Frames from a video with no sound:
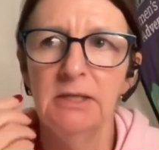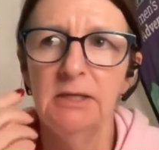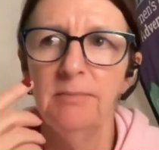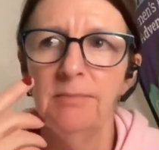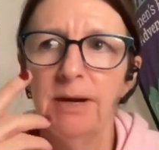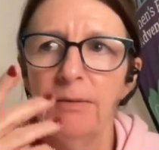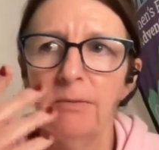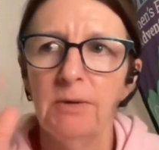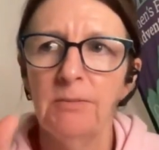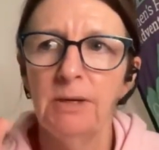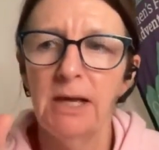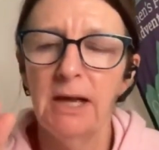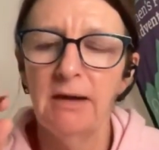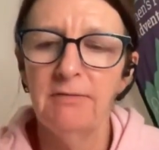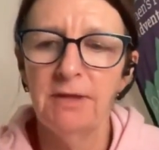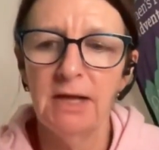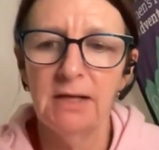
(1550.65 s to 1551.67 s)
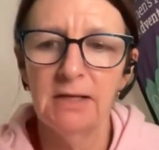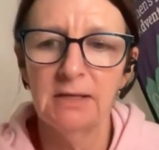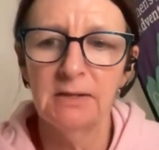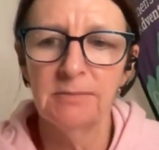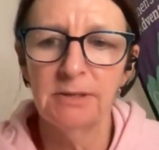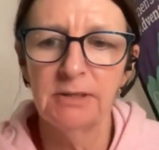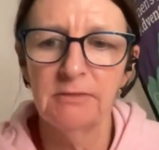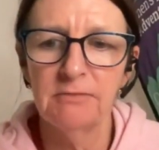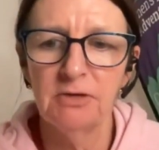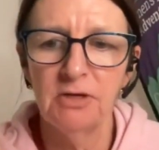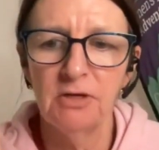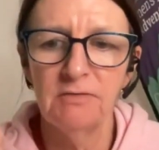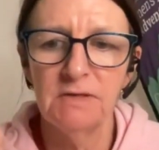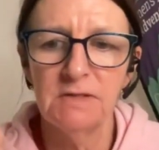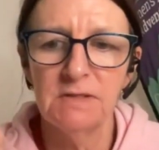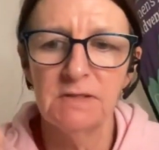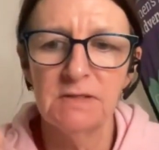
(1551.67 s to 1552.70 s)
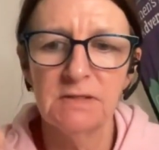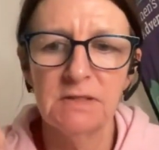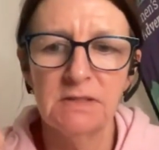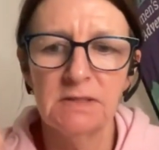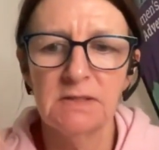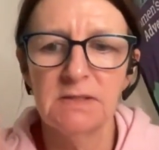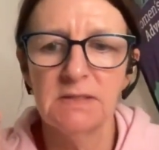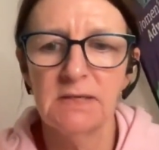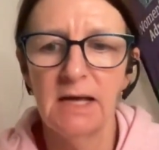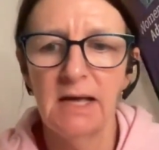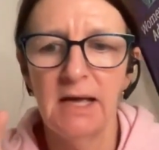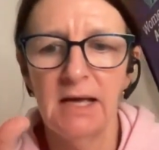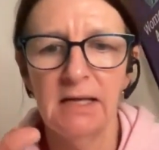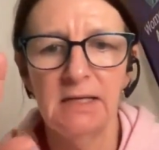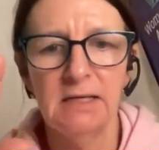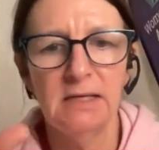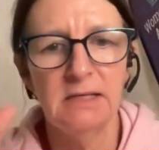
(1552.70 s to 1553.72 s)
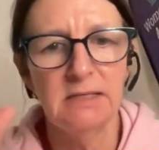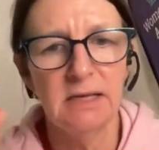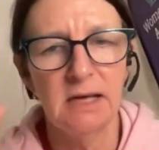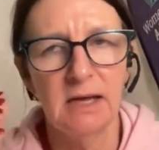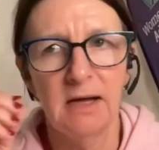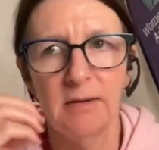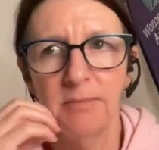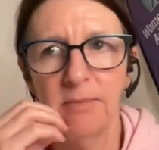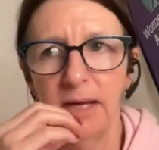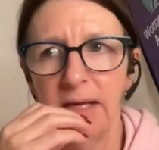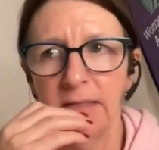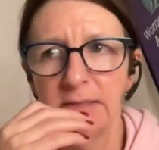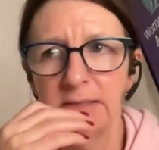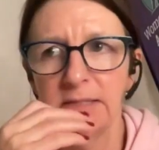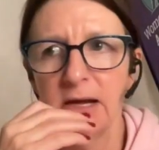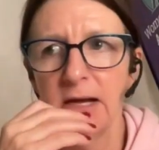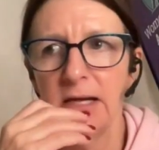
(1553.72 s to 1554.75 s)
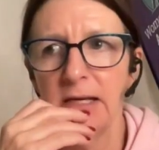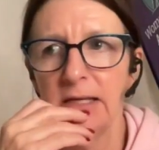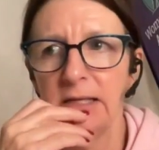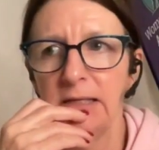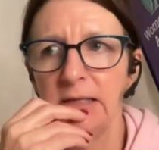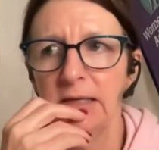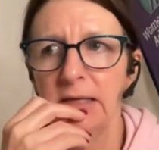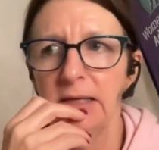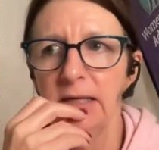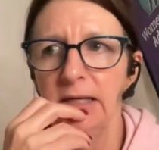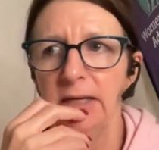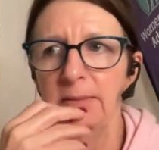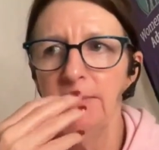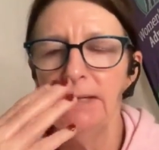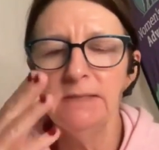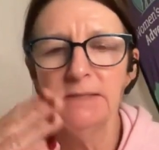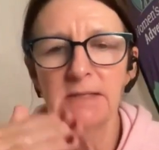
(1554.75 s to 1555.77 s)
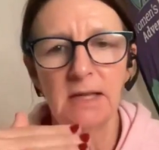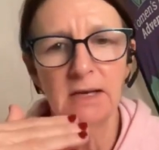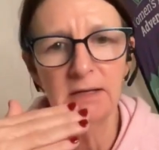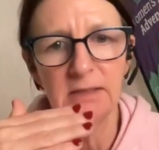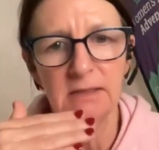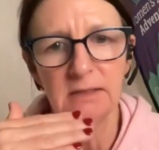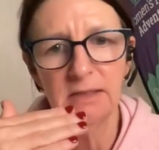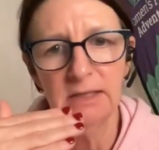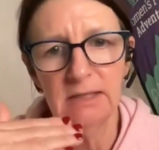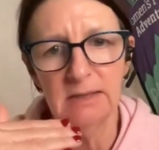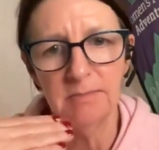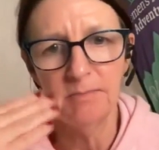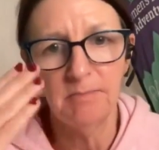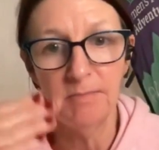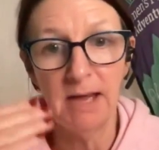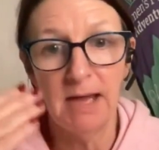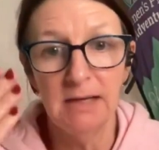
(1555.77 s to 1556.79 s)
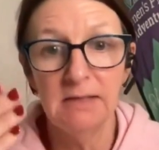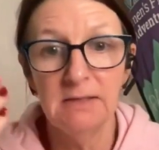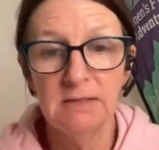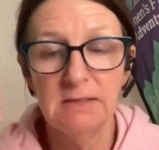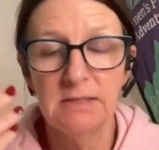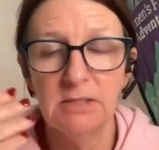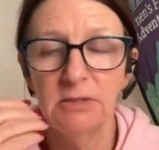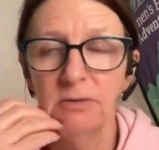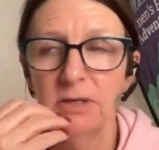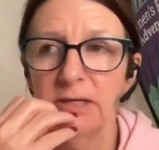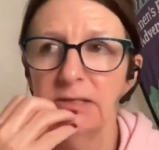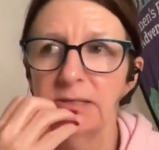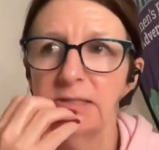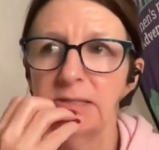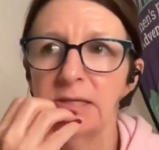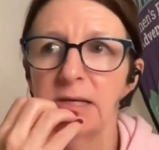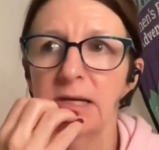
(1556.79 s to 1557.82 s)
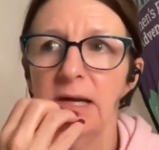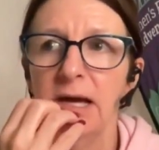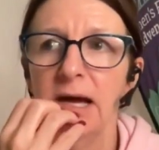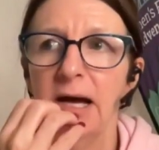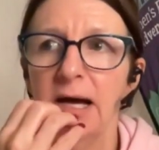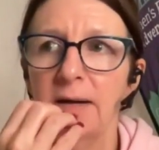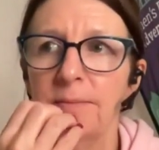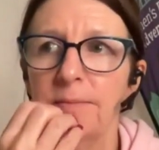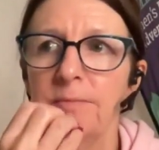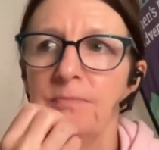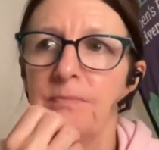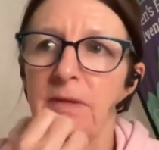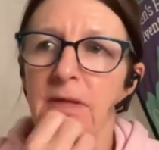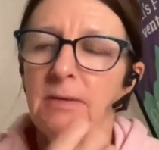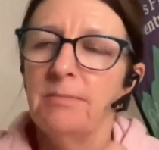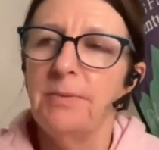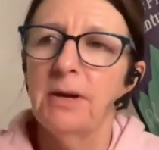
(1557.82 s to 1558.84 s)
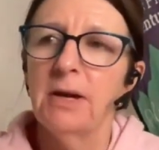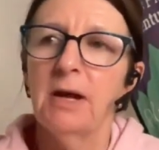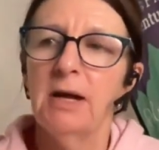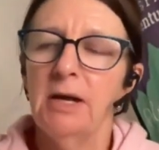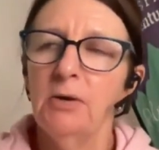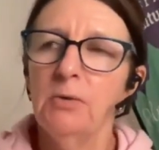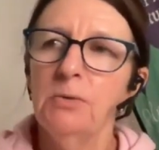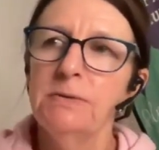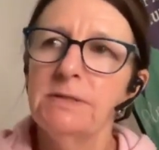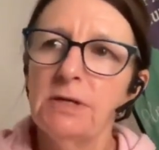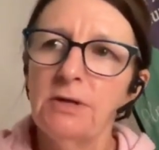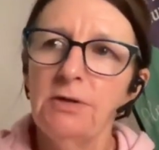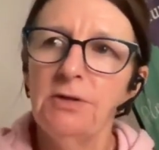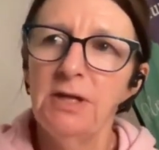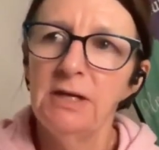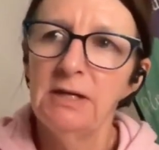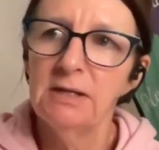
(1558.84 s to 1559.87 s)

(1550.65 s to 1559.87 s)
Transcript: But when we have that little bit of nervousness and anxiety, it means that it matters to us. But I also think